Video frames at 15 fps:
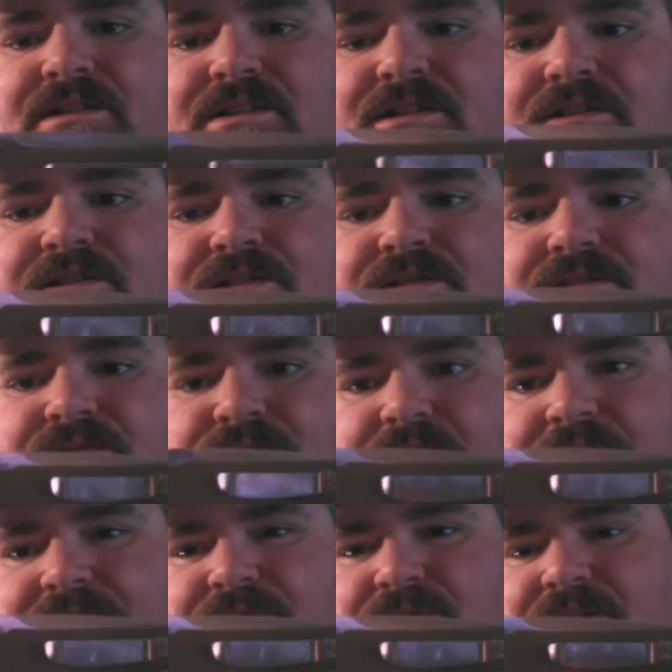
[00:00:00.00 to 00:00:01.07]
They're just
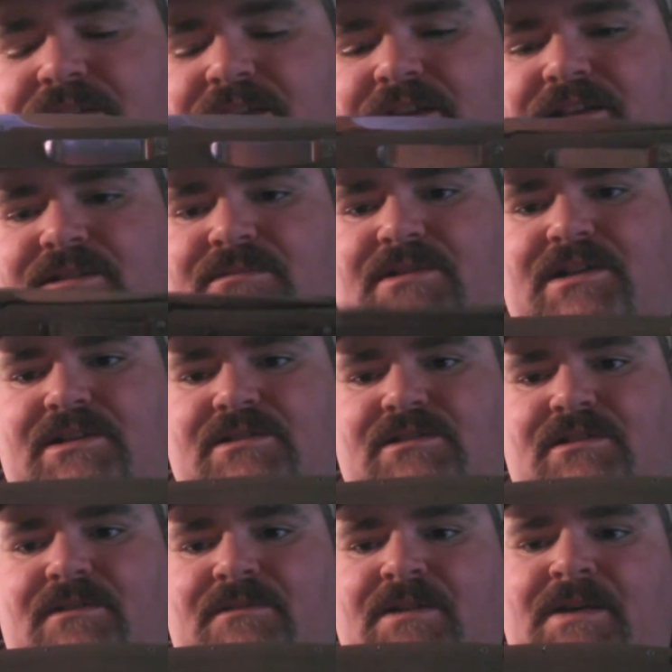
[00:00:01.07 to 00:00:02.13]
right in where they need to be.
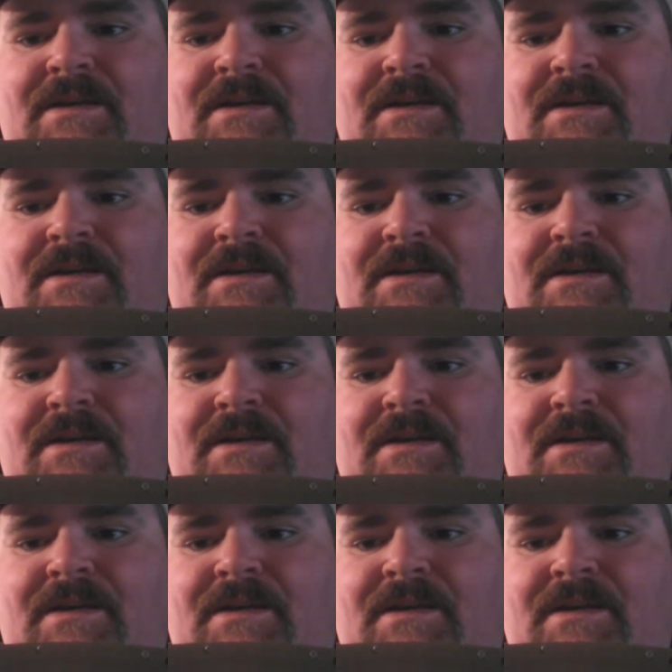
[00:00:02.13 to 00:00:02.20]
So